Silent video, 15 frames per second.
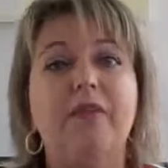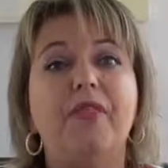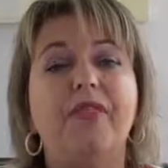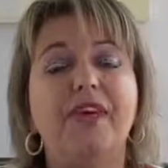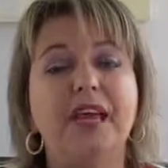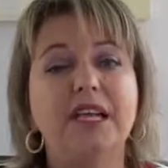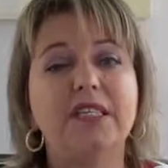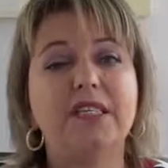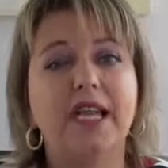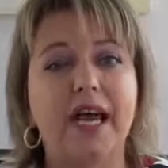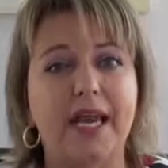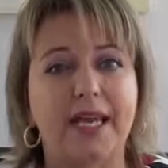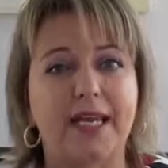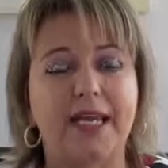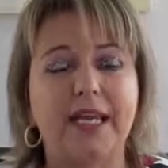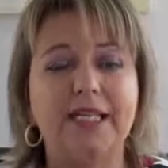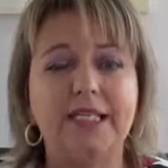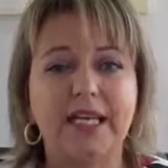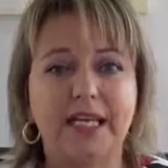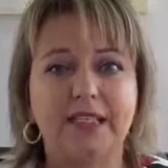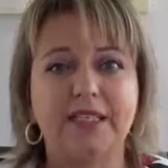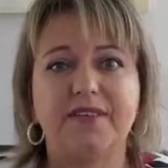Things like
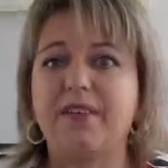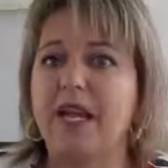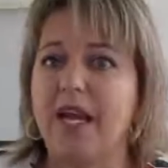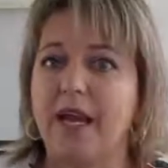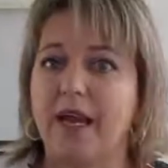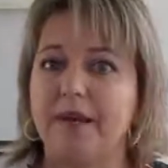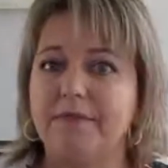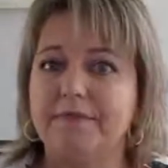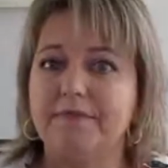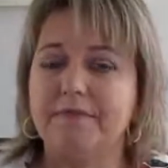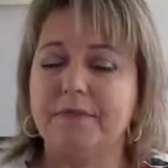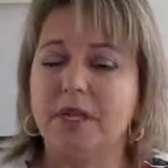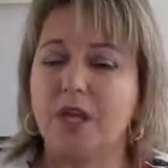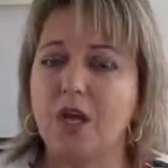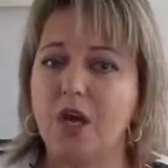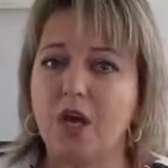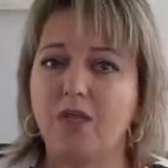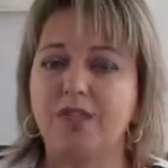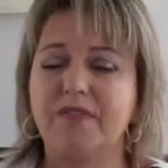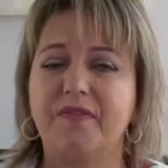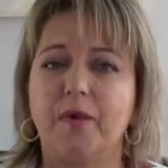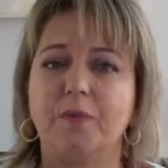intensive care,
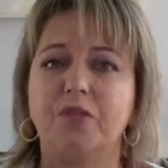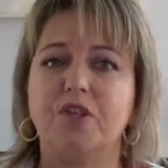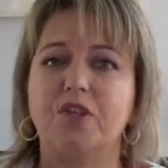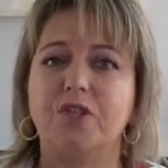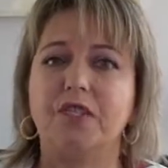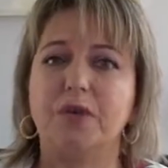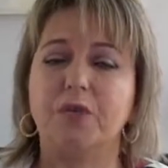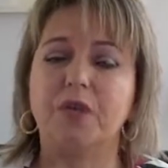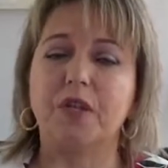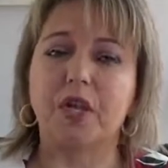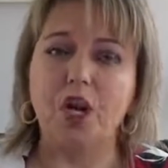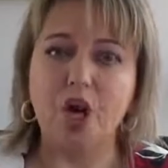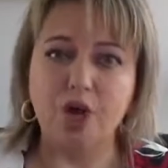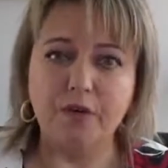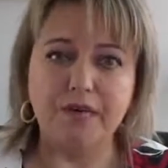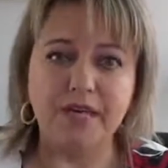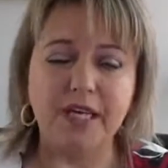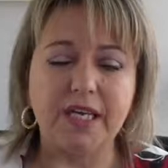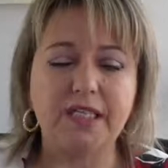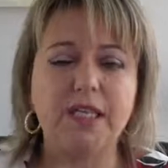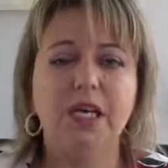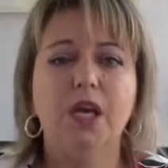lots of opportunity with
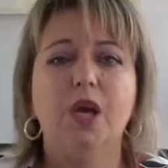COVID,